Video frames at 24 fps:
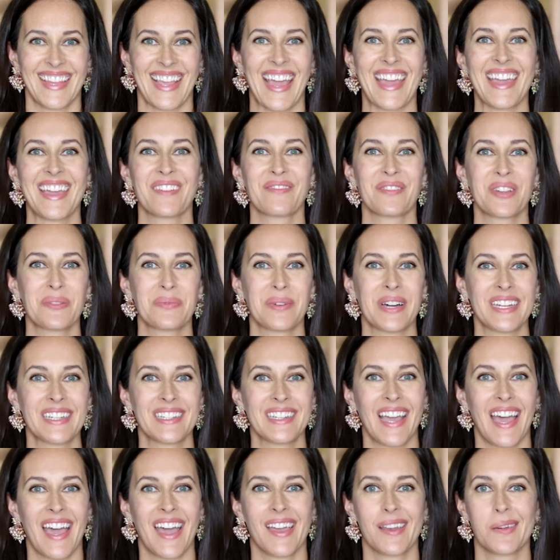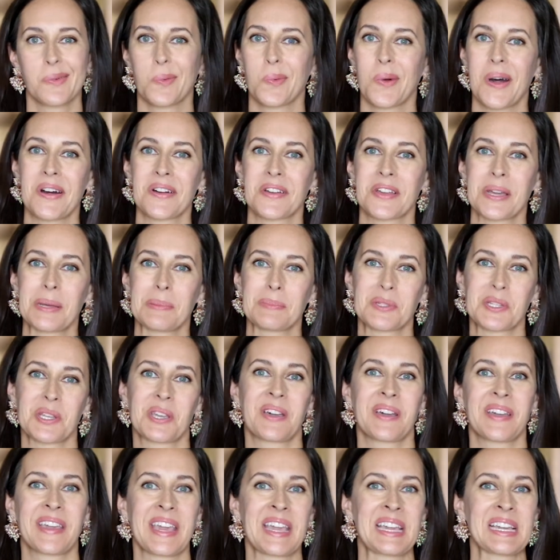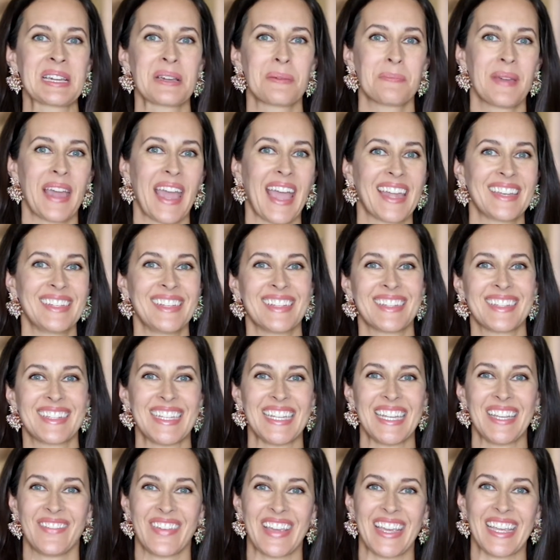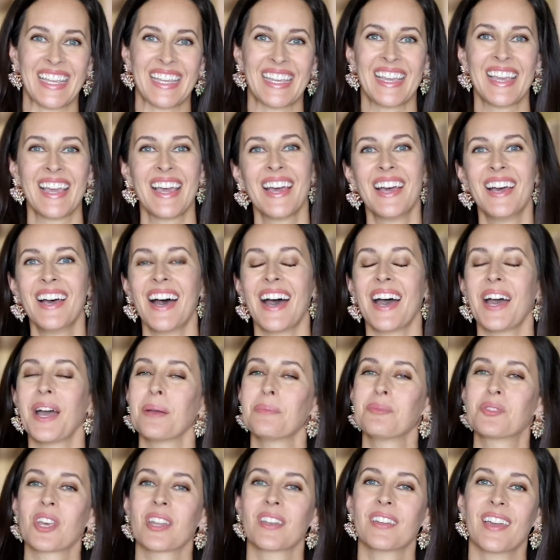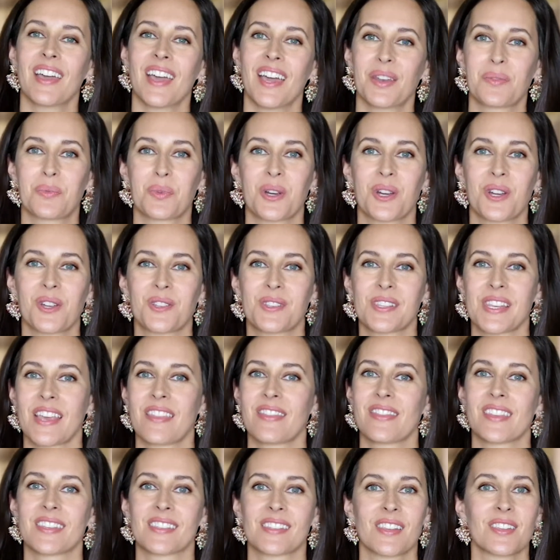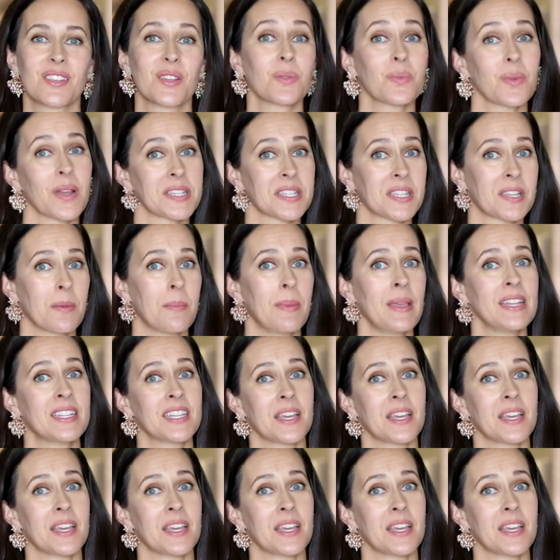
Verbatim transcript: Hey everyone, and welcome to Cooking Companion TV. I'm Jenna Edwards, and this is a recipe